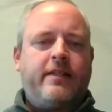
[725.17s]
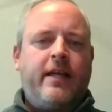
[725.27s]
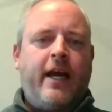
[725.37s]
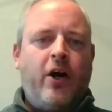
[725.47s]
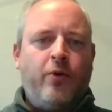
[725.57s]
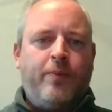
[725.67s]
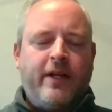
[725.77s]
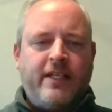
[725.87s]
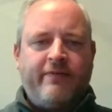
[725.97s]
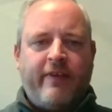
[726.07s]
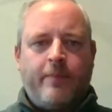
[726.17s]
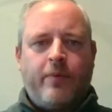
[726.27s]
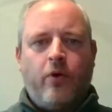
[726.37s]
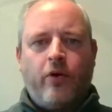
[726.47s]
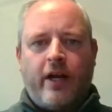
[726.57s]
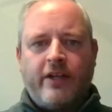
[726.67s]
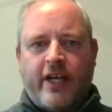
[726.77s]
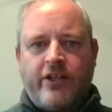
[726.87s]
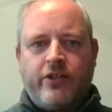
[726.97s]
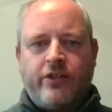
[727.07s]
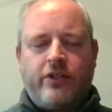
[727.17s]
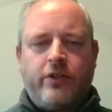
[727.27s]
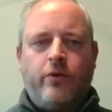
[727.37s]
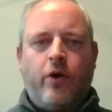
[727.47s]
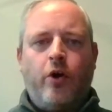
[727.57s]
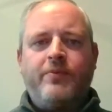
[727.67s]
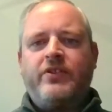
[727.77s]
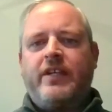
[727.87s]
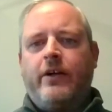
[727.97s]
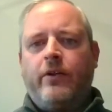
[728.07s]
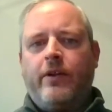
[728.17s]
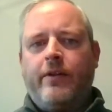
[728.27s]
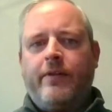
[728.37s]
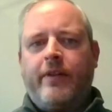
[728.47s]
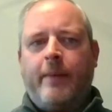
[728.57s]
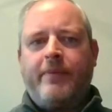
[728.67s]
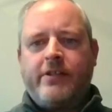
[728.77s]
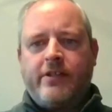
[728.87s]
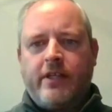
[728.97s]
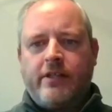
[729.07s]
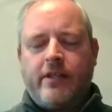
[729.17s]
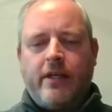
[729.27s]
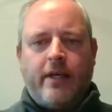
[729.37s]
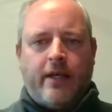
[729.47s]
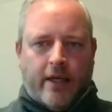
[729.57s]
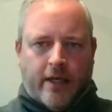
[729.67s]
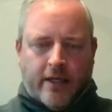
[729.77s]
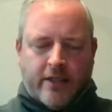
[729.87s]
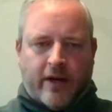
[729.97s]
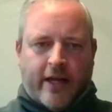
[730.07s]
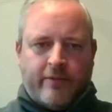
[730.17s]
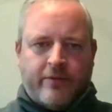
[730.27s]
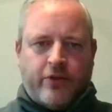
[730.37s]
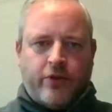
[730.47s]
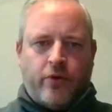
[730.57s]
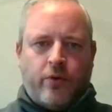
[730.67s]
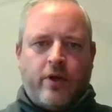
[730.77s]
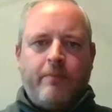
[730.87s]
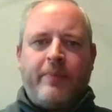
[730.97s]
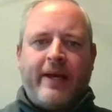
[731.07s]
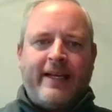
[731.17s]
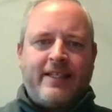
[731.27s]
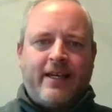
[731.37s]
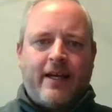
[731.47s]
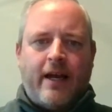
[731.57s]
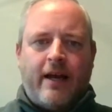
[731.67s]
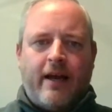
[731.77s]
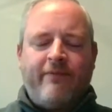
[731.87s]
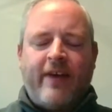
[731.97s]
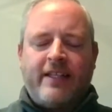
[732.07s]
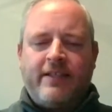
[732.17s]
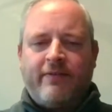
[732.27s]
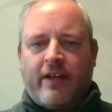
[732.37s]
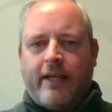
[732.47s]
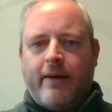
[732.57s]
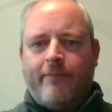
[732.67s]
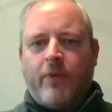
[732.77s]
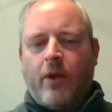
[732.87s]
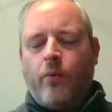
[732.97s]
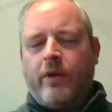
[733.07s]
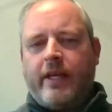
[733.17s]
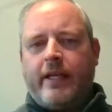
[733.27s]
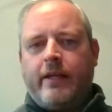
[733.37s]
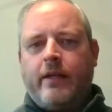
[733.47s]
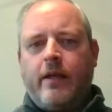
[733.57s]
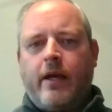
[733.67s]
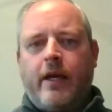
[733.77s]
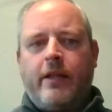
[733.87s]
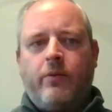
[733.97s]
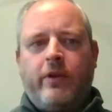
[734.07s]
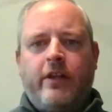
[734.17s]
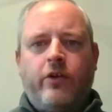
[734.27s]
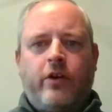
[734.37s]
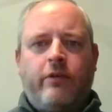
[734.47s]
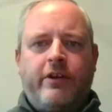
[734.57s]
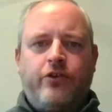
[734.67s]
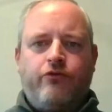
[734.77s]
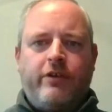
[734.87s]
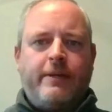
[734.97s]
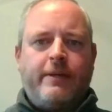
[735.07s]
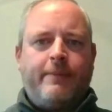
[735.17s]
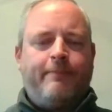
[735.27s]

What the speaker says: that help and develop organisations to upskill their businesses to allow them to compete effectively within the nuclear industry.